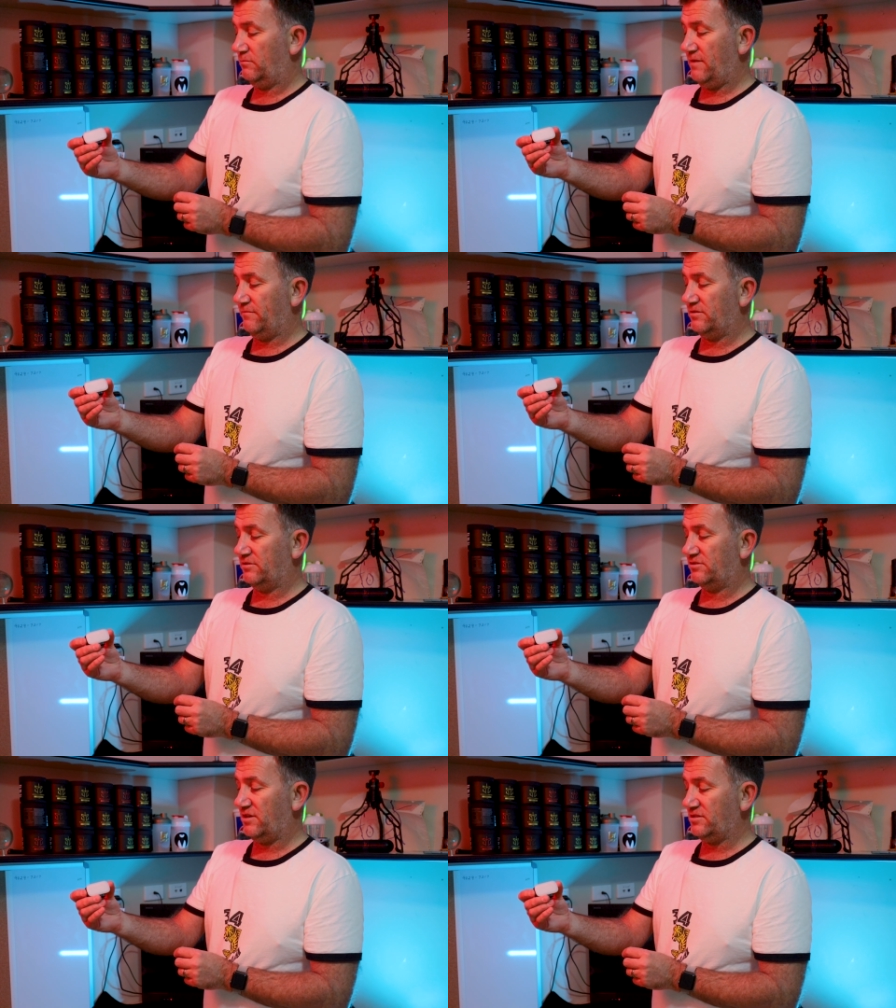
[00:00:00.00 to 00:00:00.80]
Haven't read the
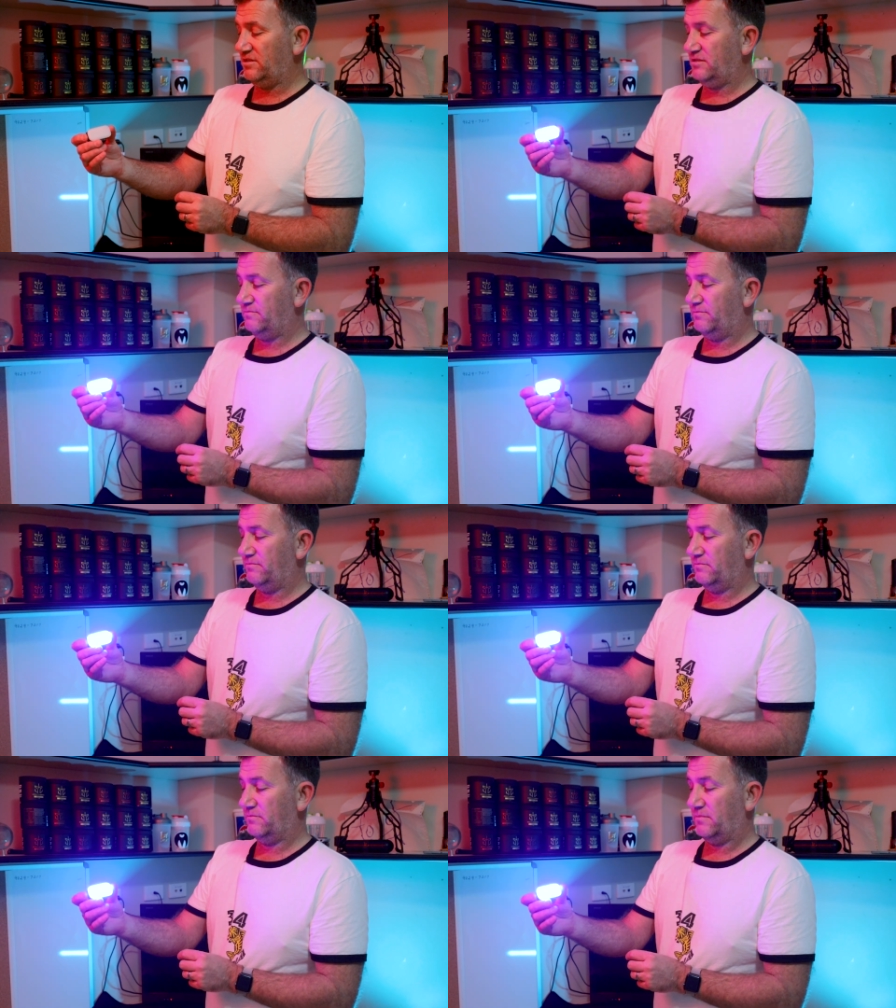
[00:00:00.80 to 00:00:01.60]
instructions,
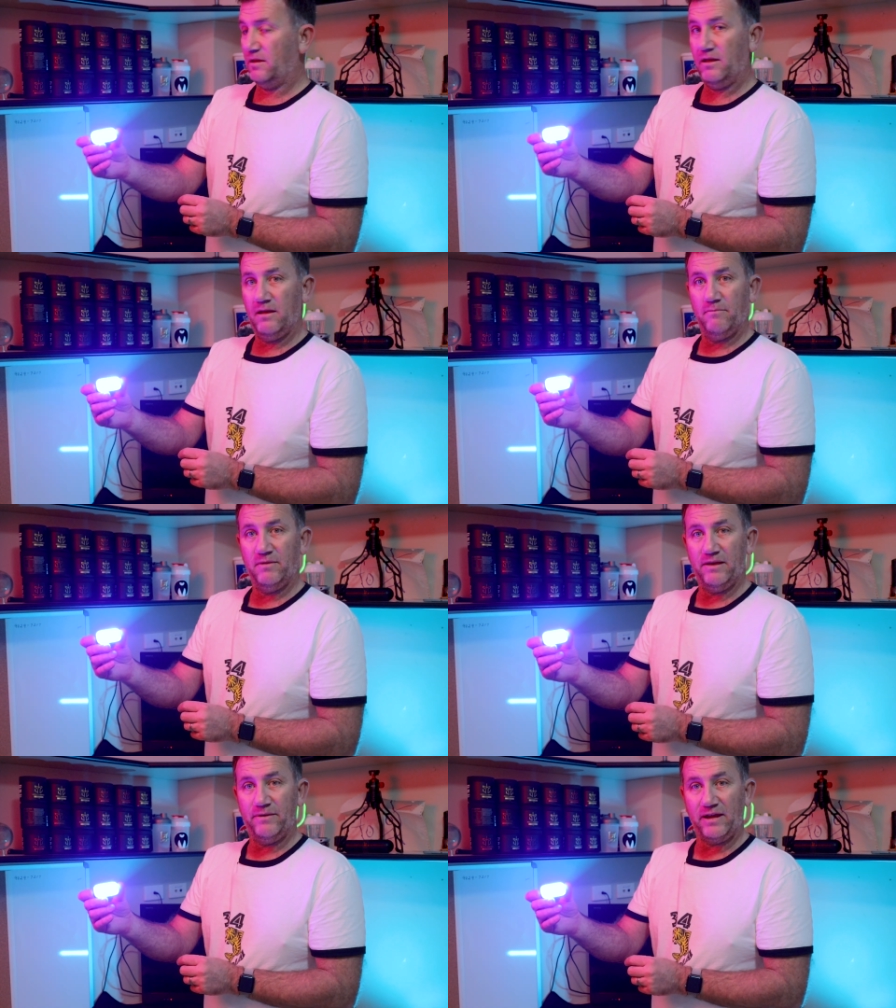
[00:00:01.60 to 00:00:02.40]
but
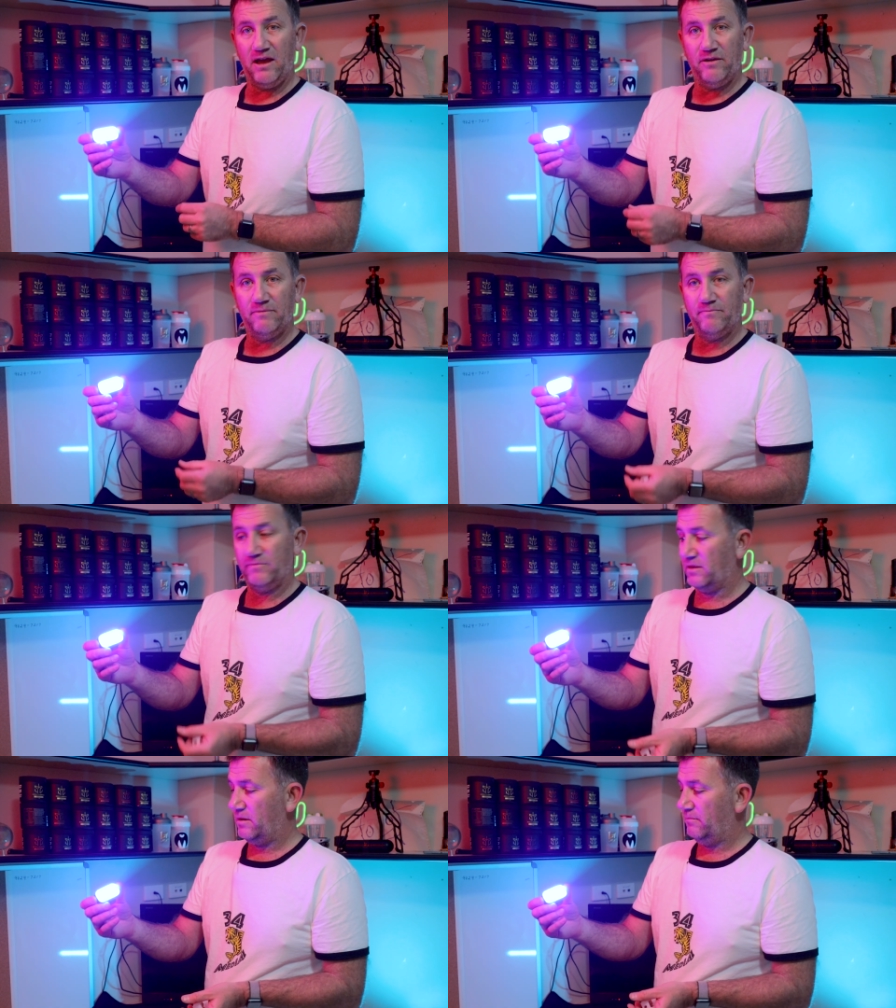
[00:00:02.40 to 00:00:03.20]
there we go.
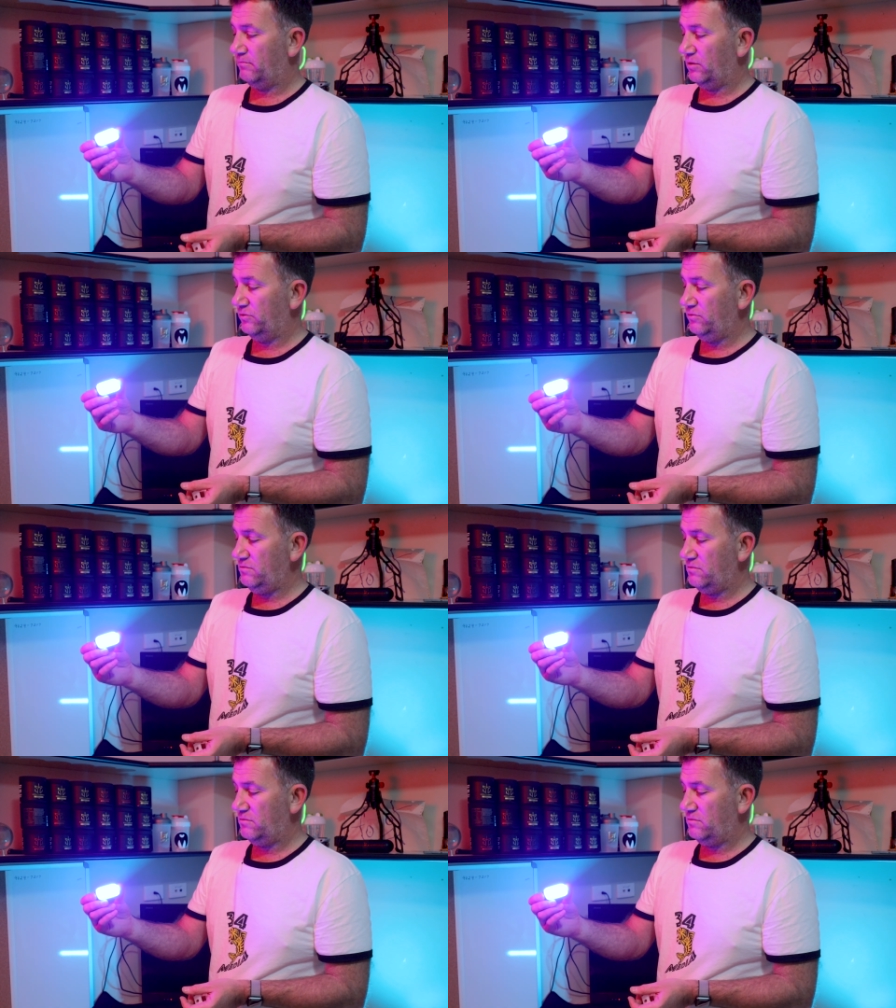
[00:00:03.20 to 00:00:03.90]
Blue,